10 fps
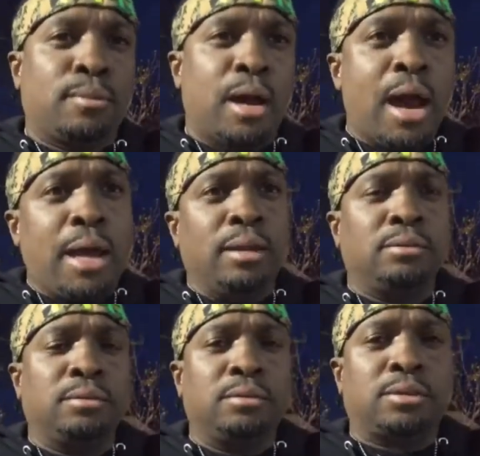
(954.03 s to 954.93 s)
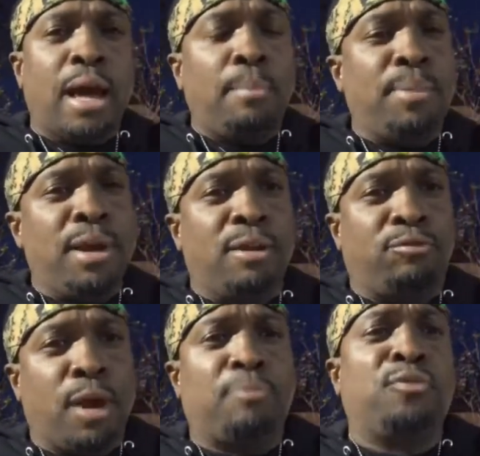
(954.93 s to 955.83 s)
All right? Stop being
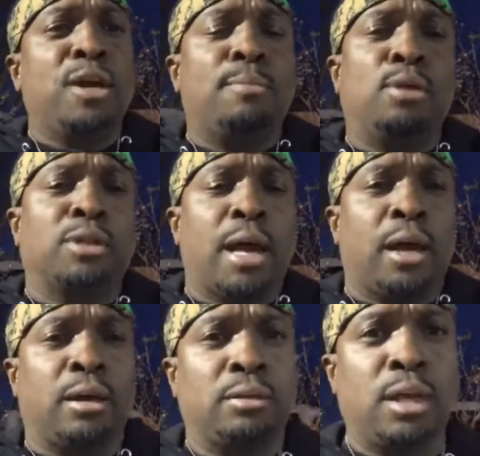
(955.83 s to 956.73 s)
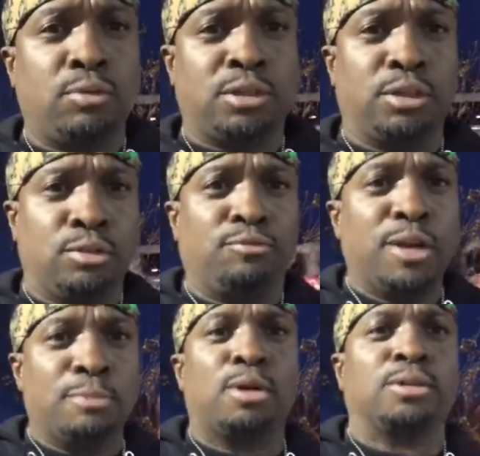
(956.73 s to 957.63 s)
afraid. Fear the Most High. That's what you do.
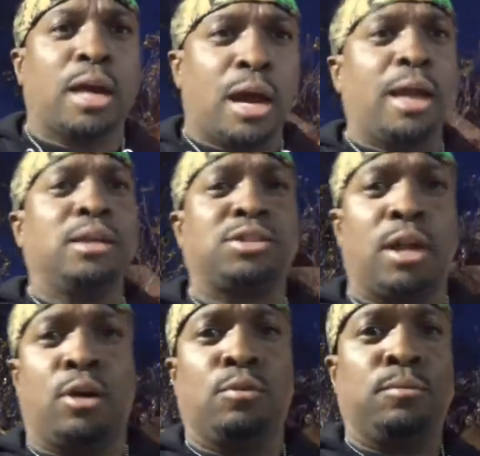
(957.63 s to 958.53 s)
Fear the Most High. All right? Shalom.